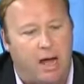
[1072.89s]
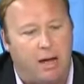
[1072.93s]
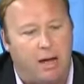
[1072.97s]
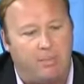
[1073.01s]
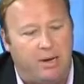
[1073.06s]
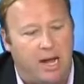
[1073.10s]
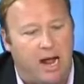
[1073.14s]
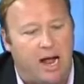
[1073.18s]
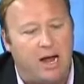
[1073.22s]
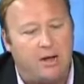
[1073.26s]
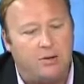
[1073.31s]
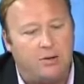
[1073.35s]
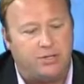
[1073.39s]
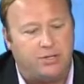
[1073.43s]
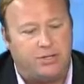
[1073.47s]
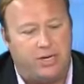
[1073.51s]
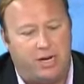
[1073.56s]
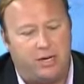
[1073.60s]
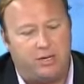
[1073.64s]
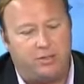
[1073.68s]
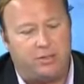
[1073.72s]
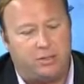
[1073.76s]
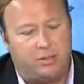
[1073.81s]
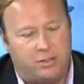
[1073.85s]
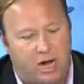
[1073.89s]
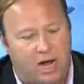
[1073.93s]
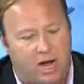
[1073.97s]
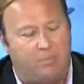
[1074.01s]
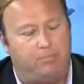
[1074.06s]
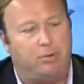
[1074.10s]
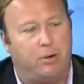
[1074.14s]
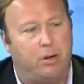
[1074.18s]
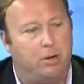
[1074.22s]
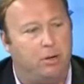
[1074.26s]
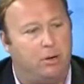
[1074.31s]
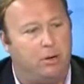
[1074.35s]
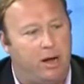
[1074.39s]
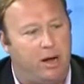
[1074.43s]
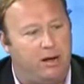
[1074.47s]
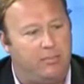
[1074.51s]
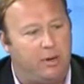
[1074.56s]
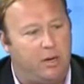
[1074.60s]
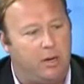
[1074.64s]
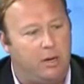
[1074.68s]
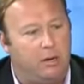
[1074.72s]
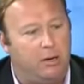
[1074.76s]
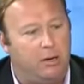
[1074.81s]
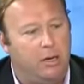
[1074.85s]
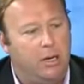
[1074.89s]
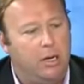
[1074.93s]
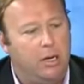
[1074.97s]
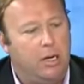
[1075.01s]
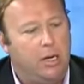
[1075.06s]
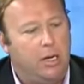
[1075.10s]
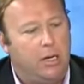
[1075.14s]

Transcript: I mean, I understand as a top programmer,